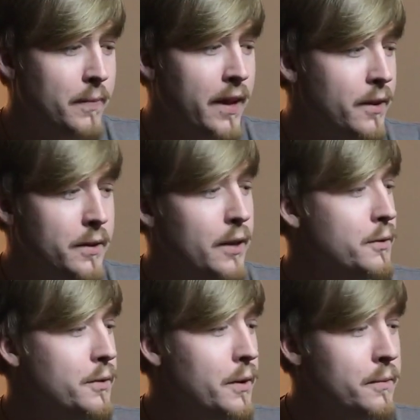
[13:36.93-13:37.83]
I don't
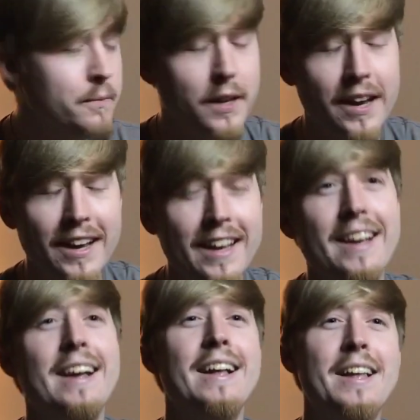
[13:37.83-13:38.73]
even
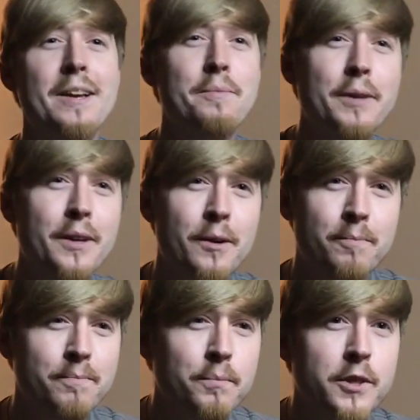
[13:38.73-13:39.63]

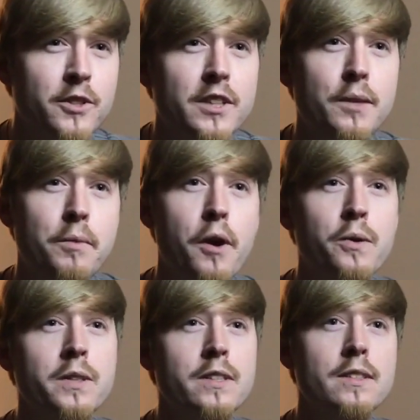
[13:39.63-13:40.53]
know. but just keep
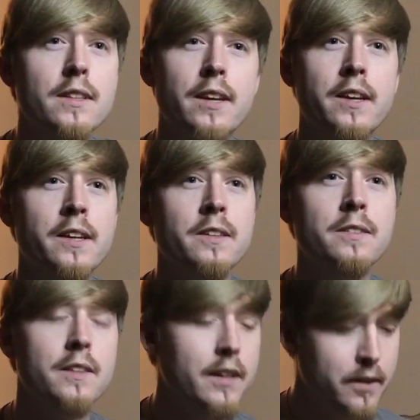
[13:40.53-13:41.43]
going,
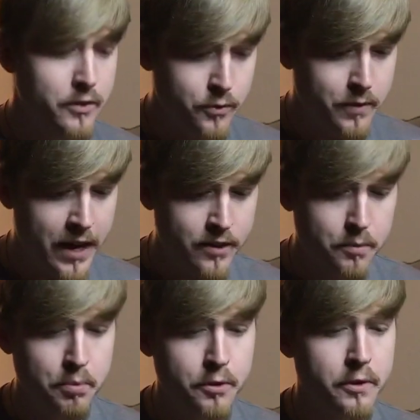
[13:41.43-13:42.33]
and you got to
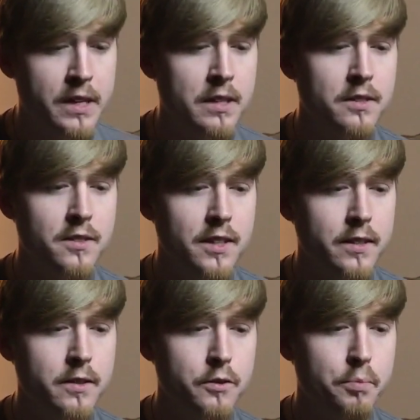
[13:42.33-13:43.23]
progress
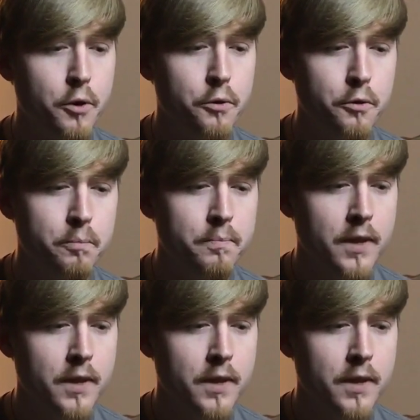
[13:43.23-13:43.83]
in this program.